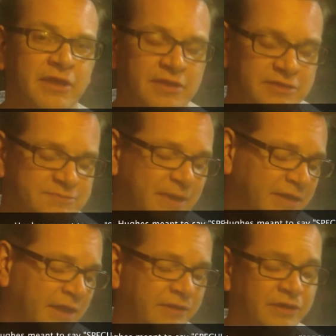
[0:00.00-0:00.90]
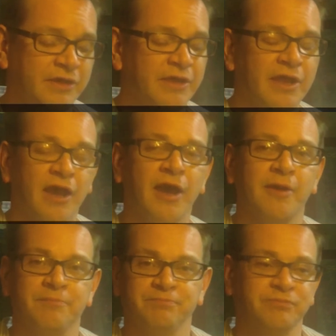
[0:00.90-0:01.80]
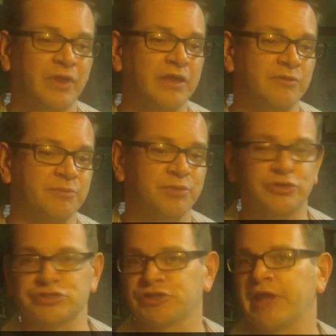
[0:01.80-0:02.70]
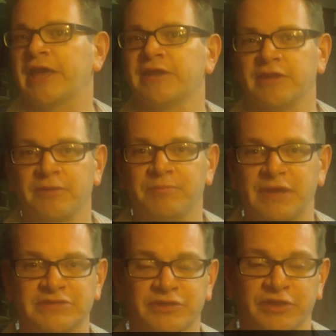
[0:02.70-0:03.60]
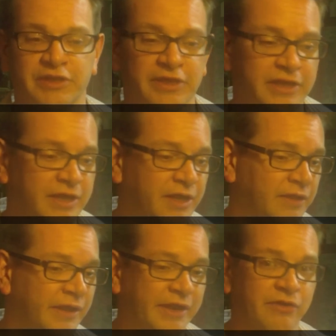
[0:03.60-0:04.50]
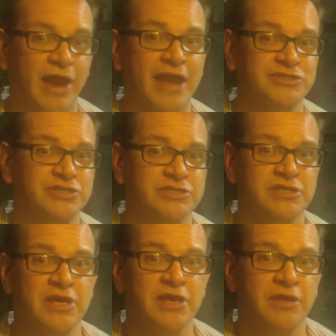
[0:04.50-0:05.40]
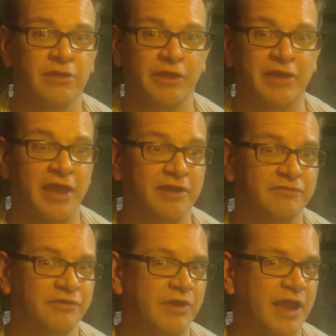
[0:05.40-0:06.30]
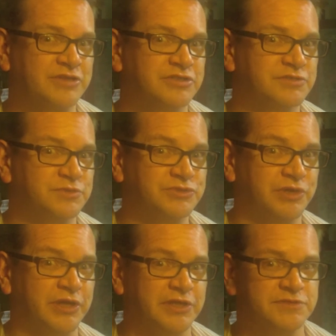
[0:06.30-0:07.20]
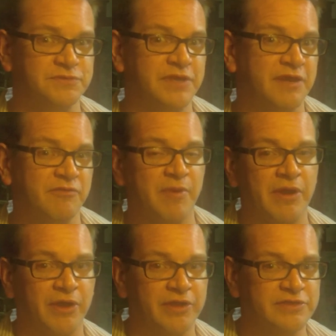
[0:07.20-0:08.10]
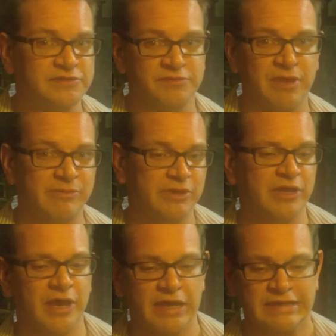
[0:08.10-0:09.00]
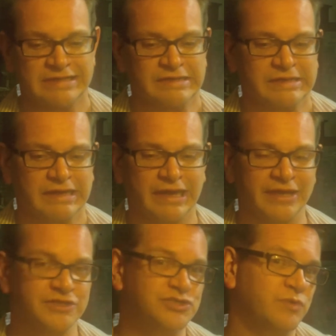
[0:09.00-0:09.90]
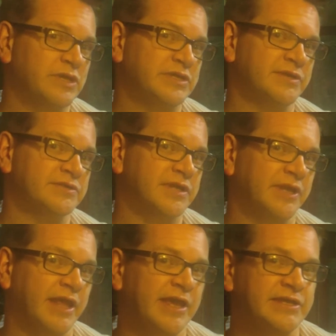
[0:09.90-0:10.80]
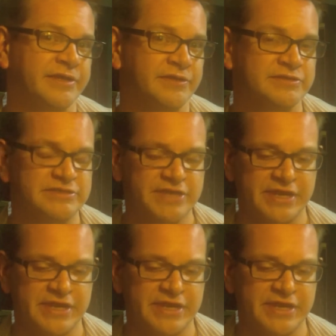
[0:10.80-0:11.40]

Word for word: uh, a spectator. Um, he would purchase land. And basically, he had a lot of interactions, a lot of negative interactions with treaties with Native Americans and maybe uh, kind of getting sweet deals on land deals in